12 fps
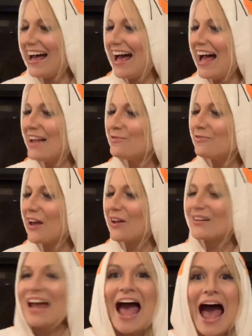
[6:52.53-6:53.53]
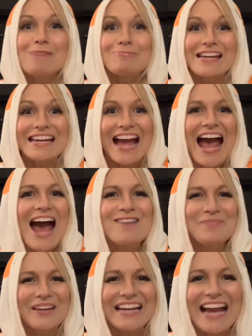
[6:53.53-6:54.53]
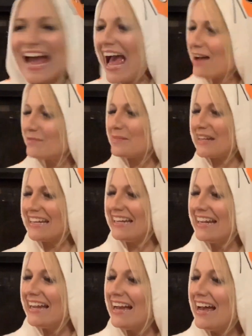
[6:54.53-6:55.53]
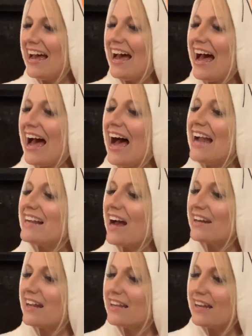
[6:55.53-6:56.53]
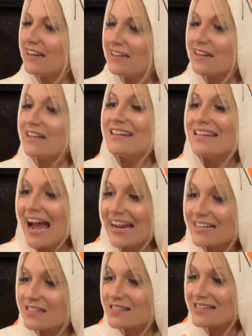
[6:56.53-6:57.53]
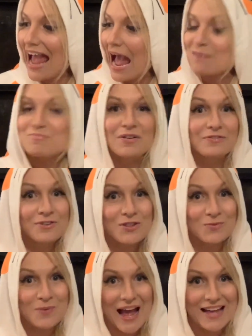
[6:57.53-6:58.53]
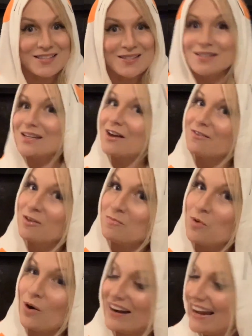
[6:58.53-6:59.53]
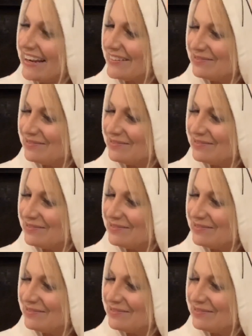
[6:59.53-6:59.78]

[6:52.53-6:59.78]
I felt happy, happy, happy. I got in a nice nap for the rest of the morning.